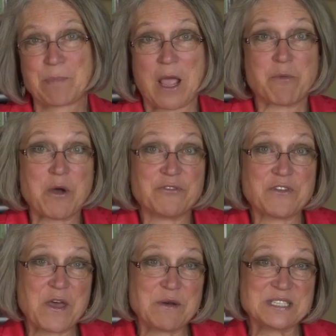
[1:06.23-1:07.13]
I wrote
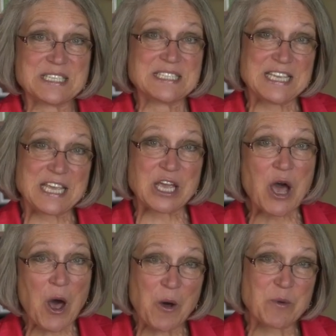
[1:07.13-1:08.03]
for those seeking
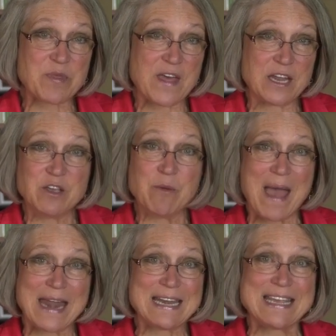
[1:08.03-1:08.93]
hope that
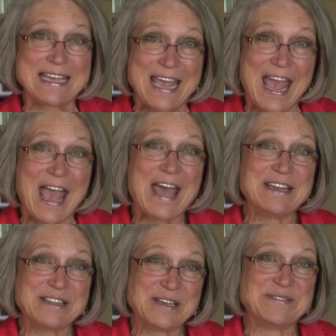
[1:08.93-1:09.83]
humanity
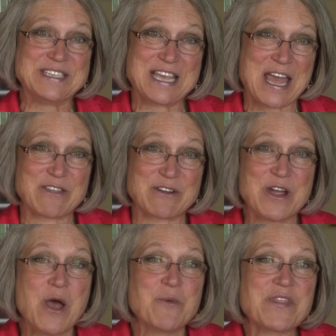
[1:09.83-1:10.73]
can live together
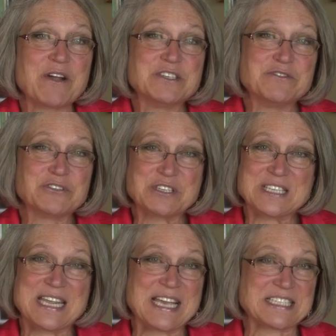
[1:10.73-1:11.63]
with our
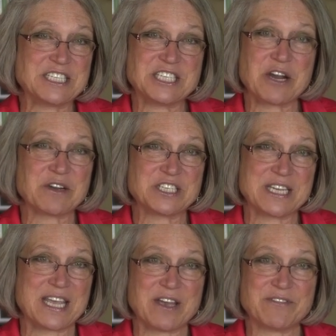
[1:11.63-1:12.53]
diversity as a
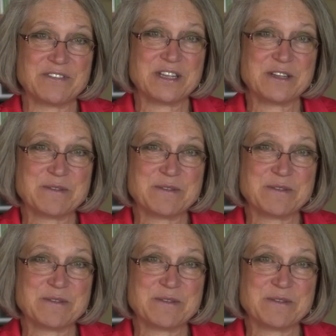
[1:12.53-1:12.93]
cherished gift.